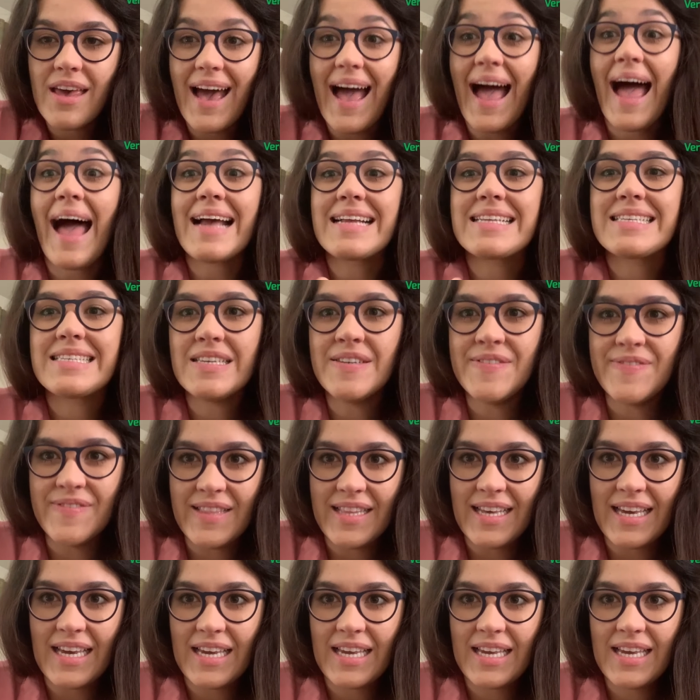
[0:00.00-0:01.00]

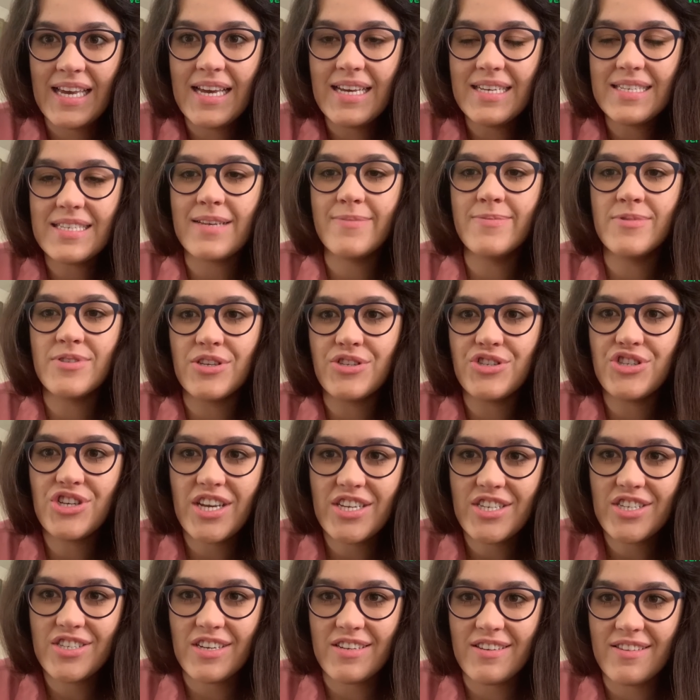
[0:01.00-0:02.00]
actively some
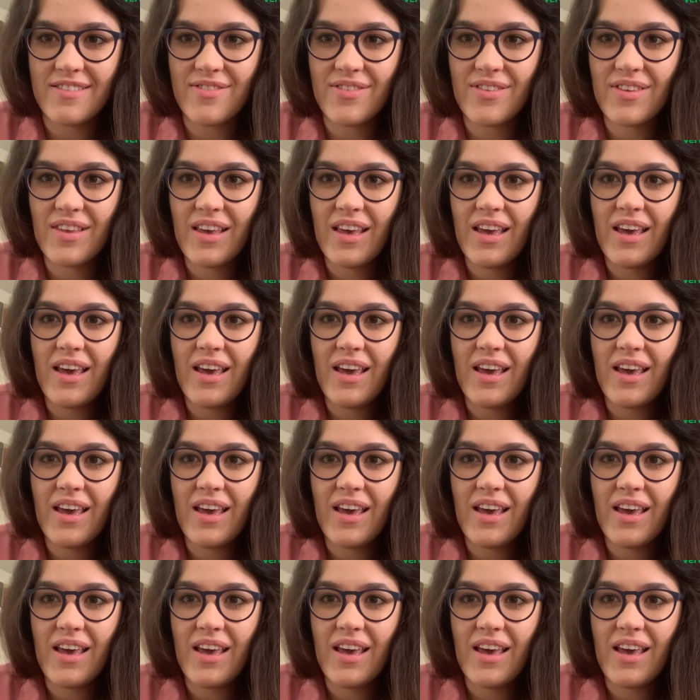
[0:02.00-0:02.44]
suggestions.